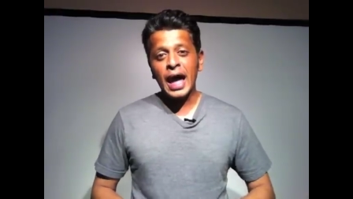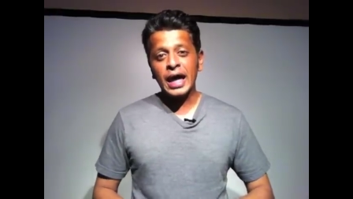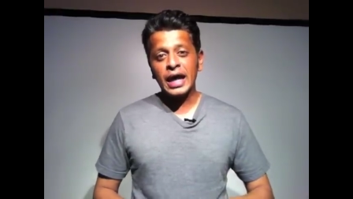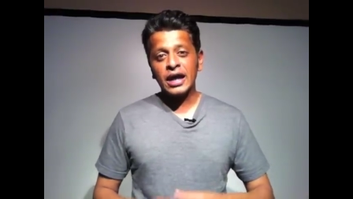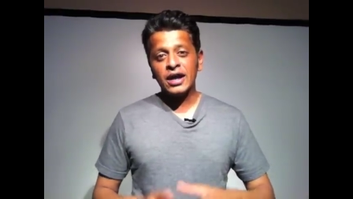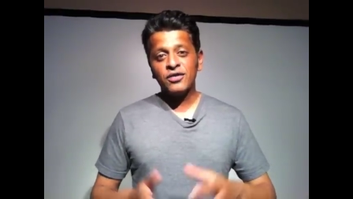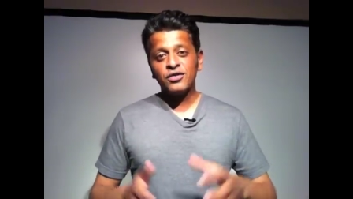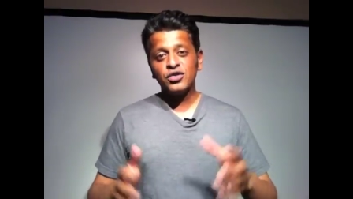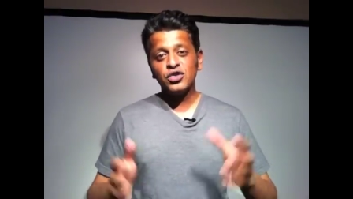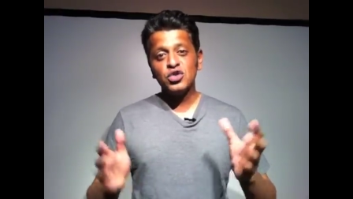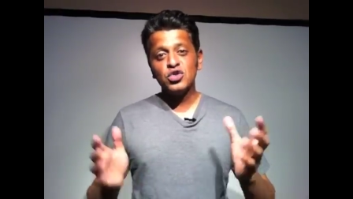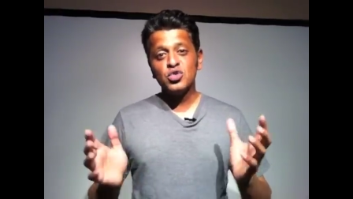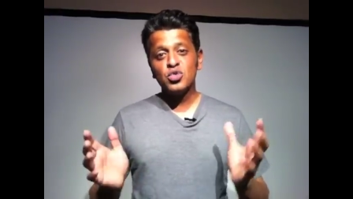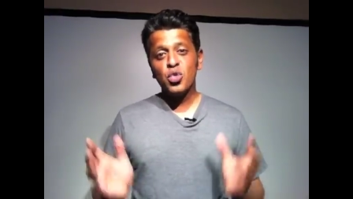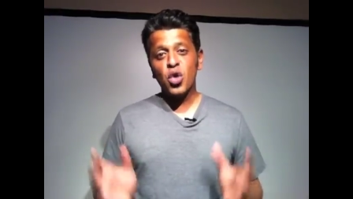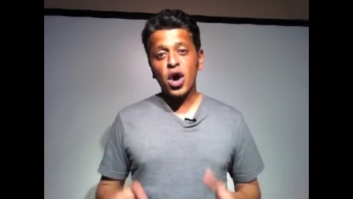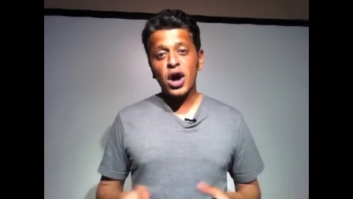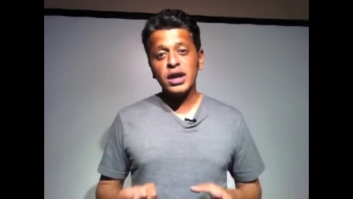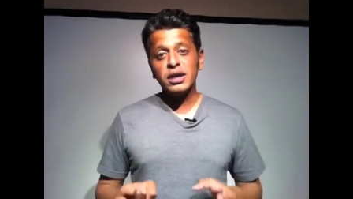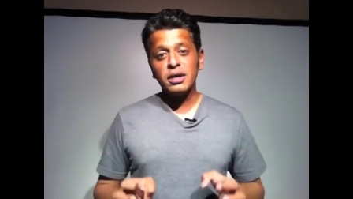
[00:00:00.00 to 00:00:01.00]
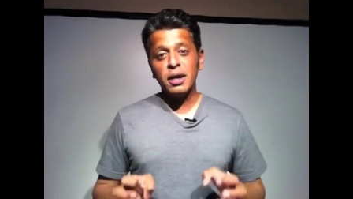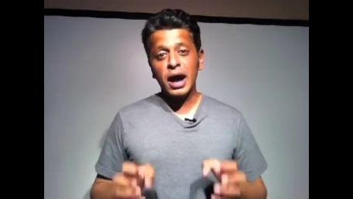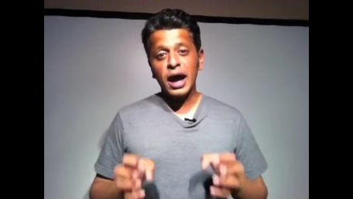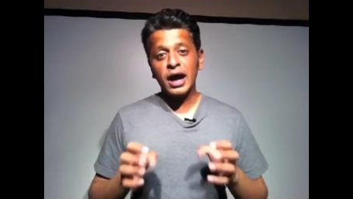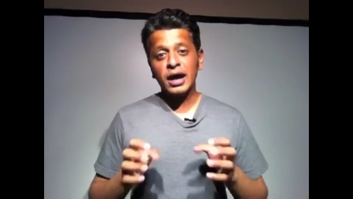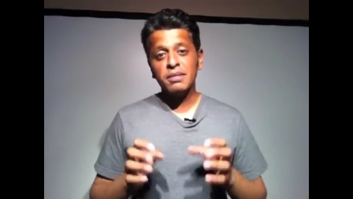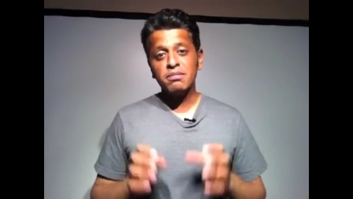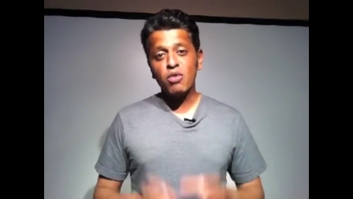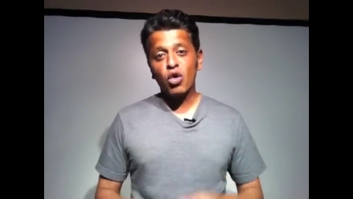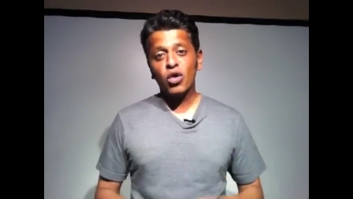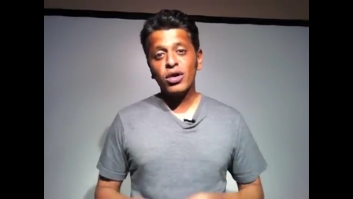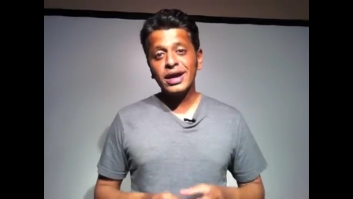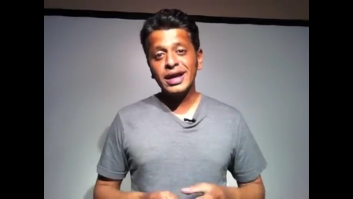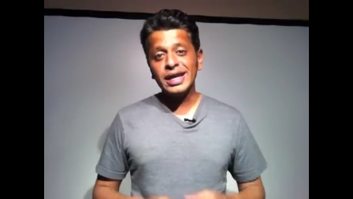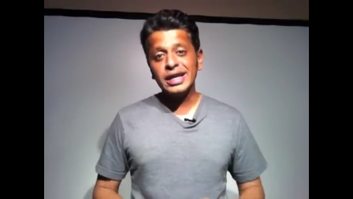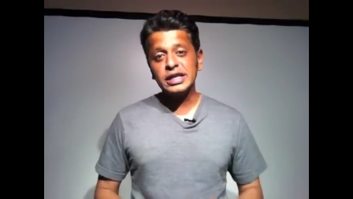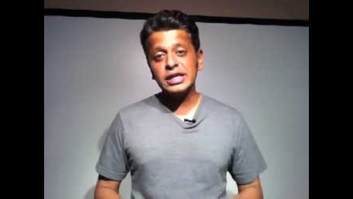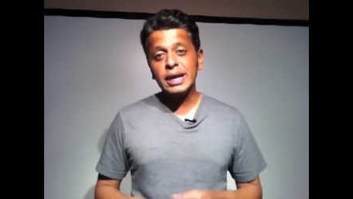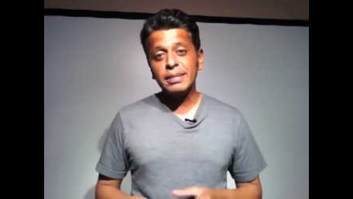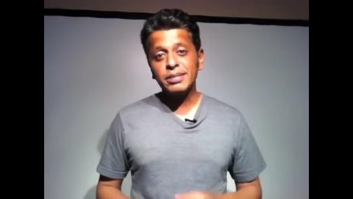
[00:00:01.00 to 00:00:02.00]
If you want a more
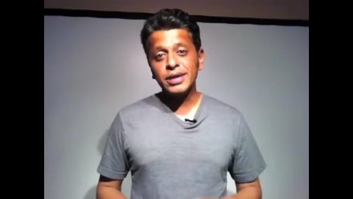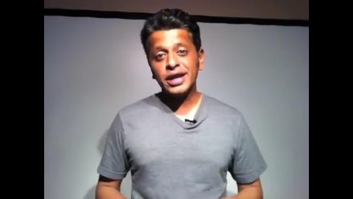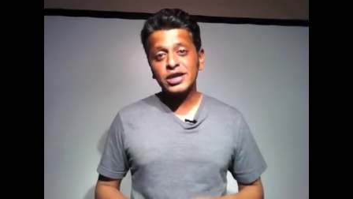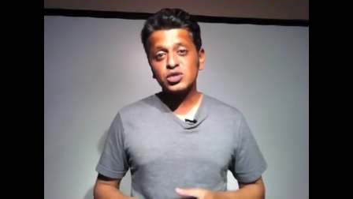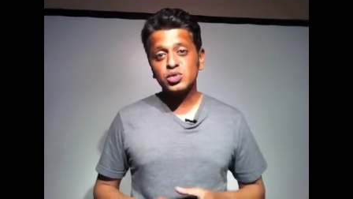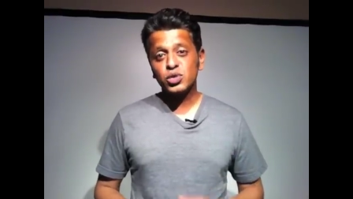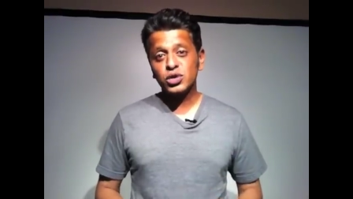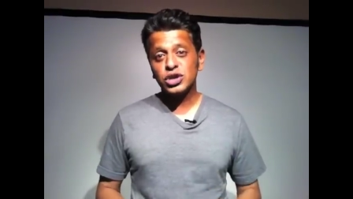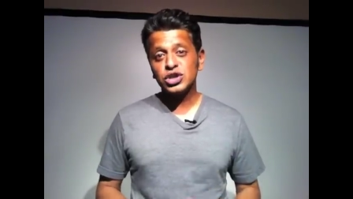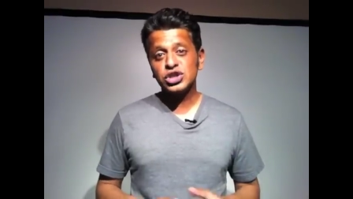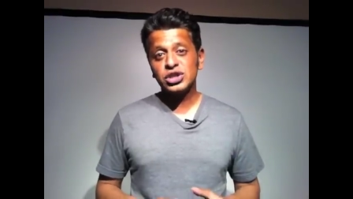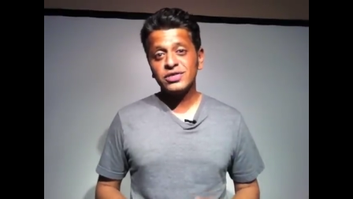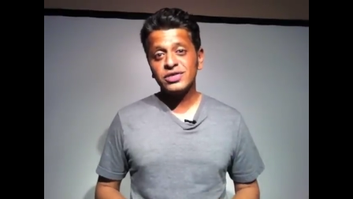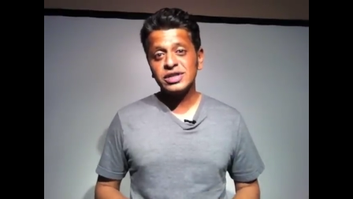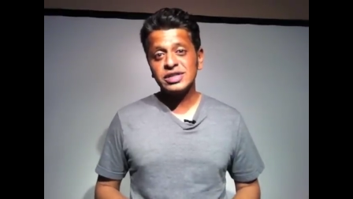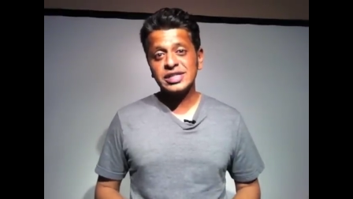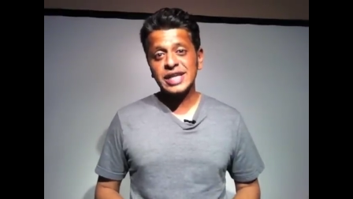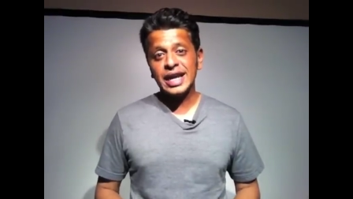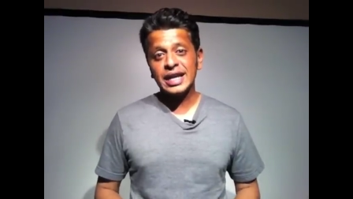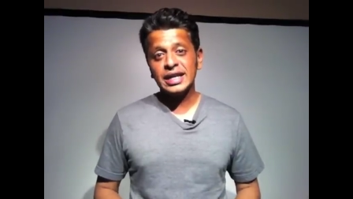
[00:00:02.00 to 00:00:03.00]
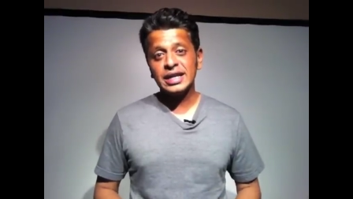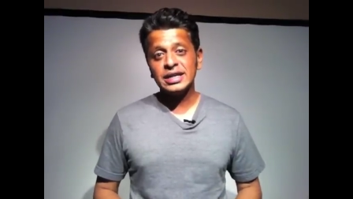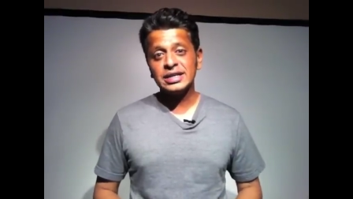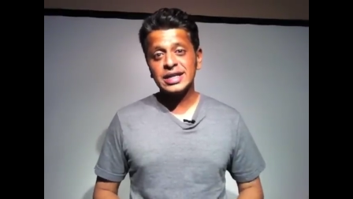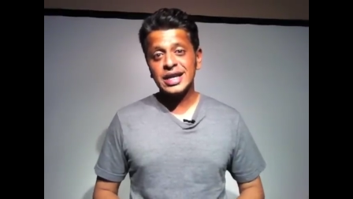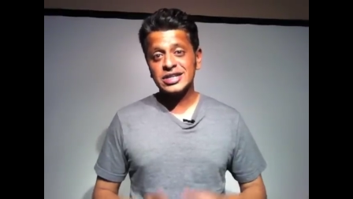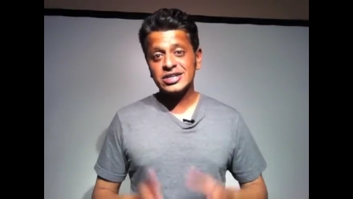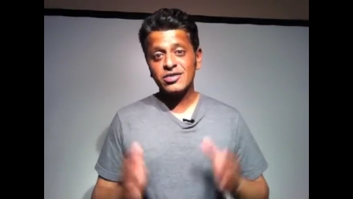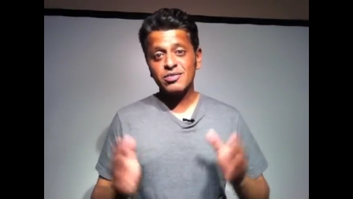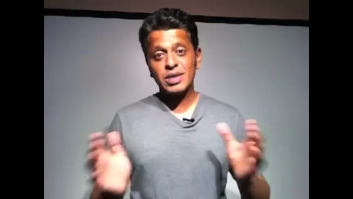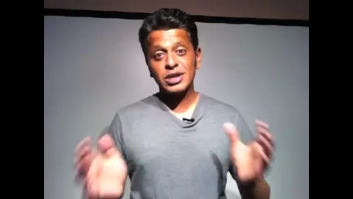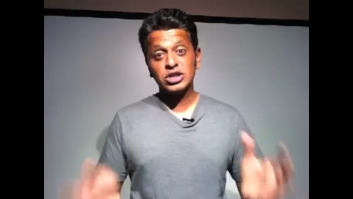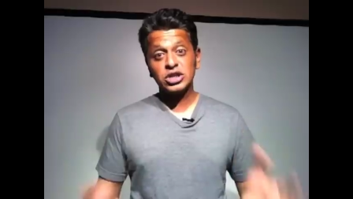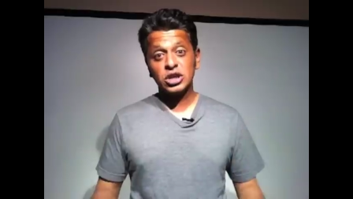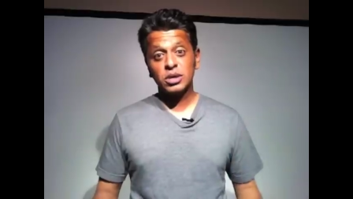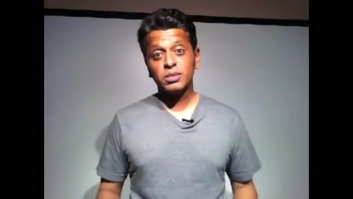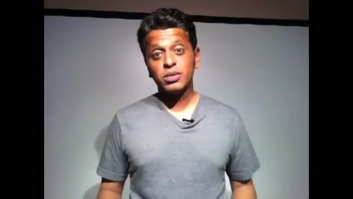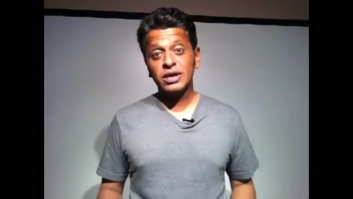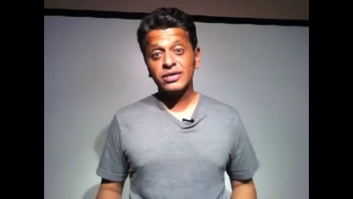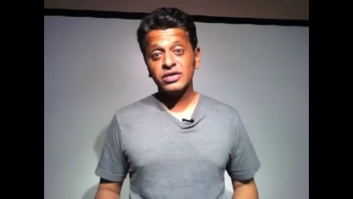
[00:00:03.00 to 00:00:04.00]
in depth exploration of these ideas, as I've
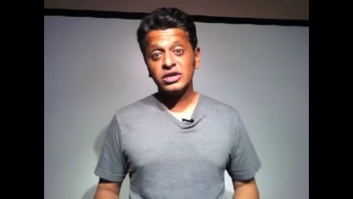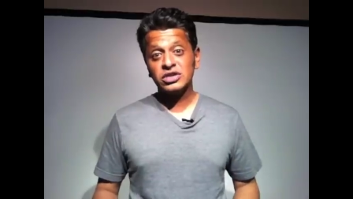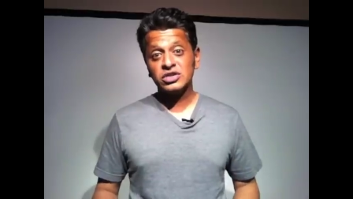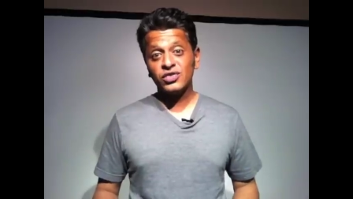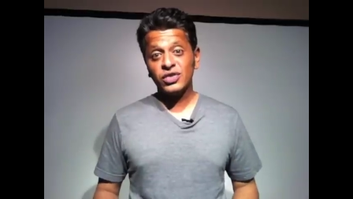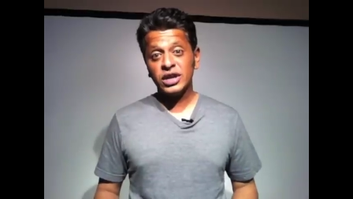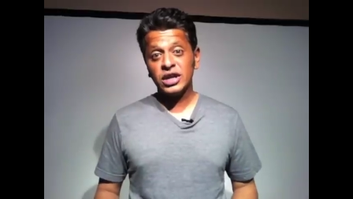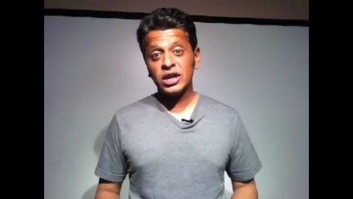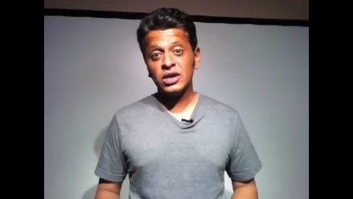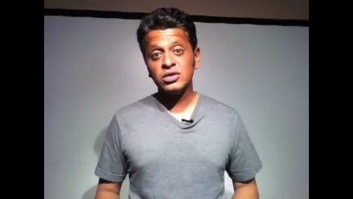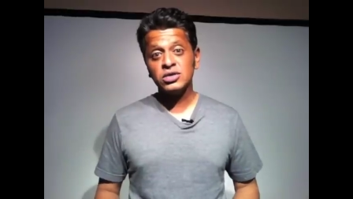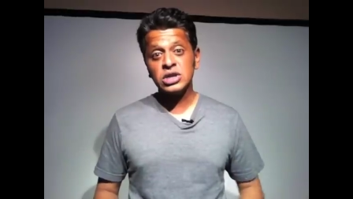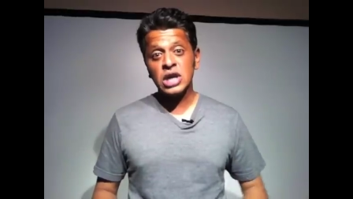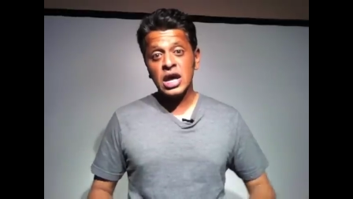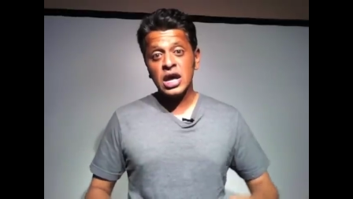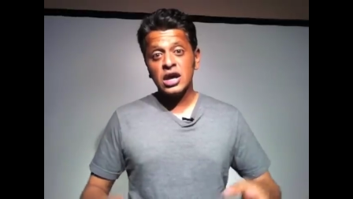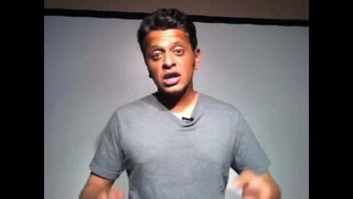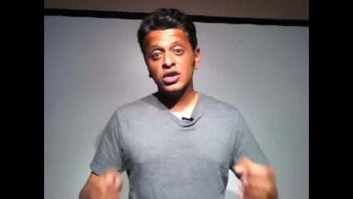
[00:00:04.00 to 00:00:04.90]
mentioned in previous videos,